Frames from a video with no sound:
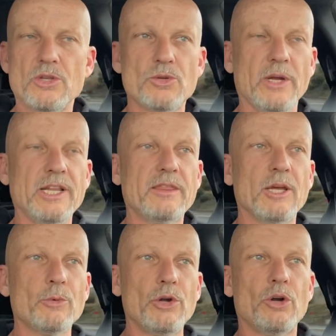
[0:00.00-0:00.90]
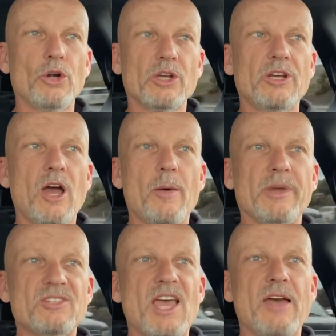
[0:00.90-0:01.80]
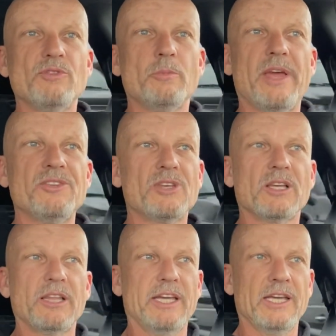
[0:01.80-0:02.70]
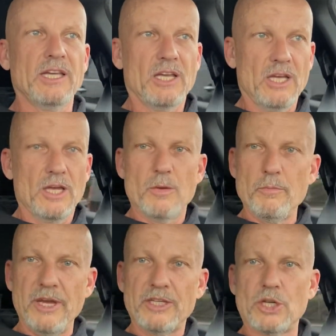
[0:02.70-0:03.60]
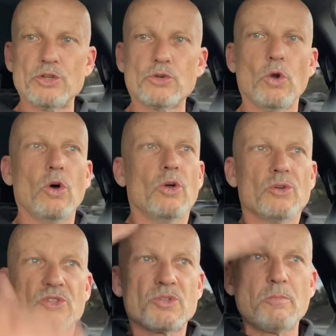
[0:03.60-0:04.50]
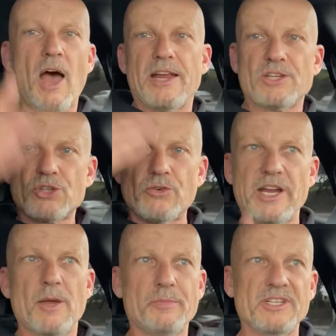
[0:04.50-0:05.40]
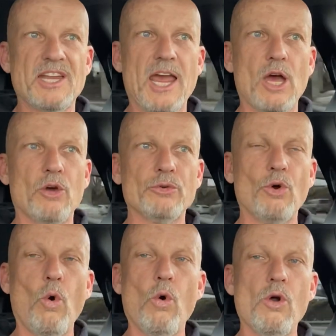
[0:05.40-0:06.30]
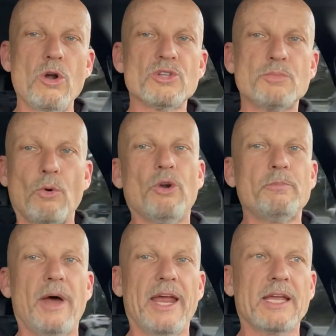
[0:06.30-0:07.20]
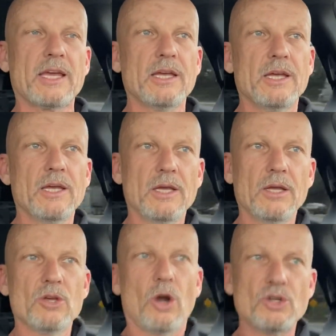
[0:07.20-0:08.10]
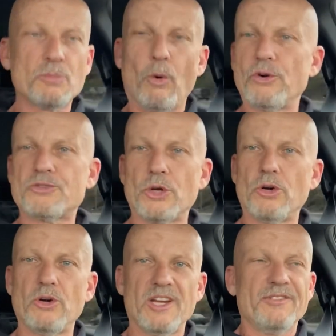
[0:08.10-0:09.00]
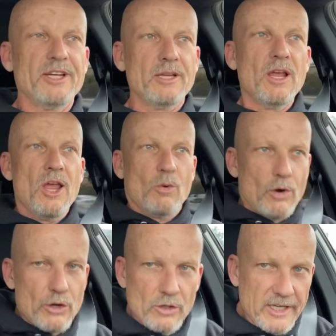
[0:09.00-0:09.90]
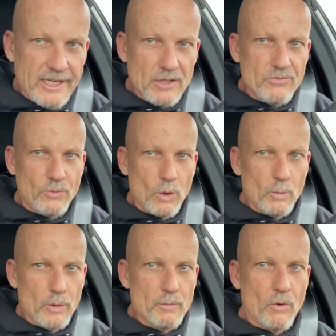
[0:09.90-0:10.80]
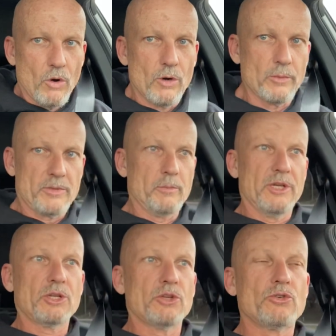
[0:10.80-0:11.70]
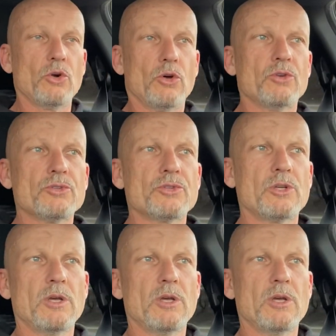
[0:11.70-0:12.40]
So anything where your ergonomics have you basically mid-controls, spine straight up and down, or sport bike or sport tour even, where you're leaning forward more with mid-controls.